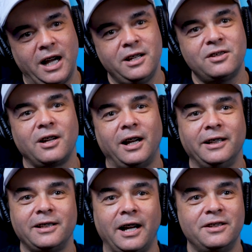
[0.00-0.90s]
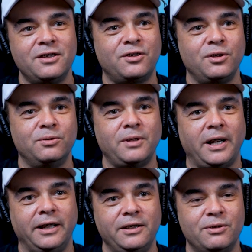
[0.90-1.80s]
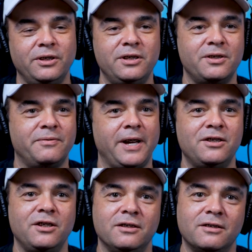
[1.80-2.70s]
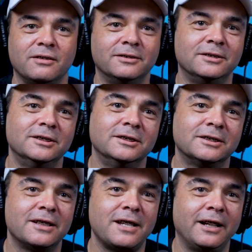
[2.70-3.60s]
I just do usually just veggies. Because